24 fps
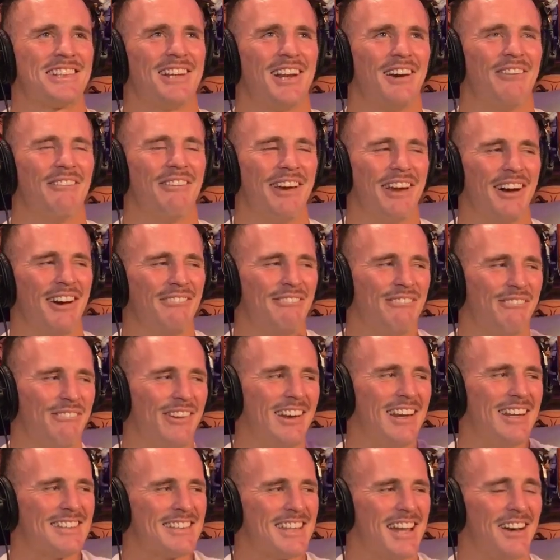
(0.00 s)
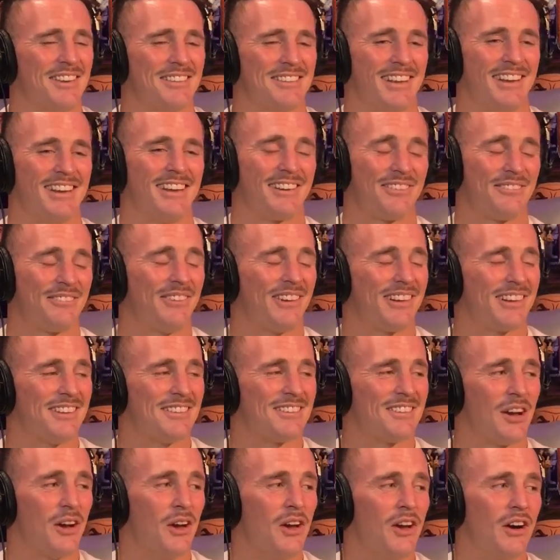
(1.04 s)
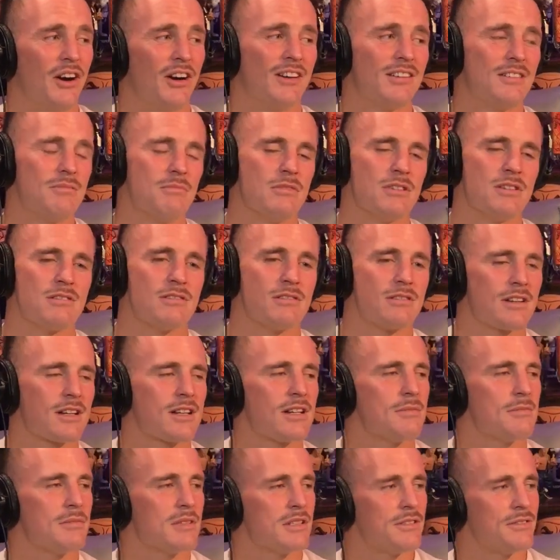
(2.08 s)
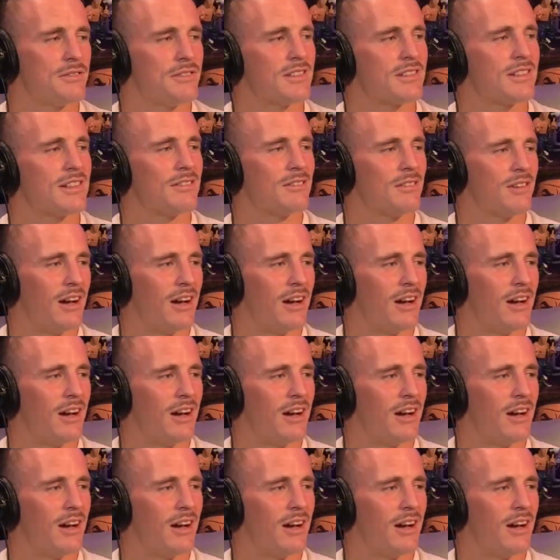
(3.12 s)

like, when I listened, I was like, that's fucking so. I'm like, okay, motherfucker, right,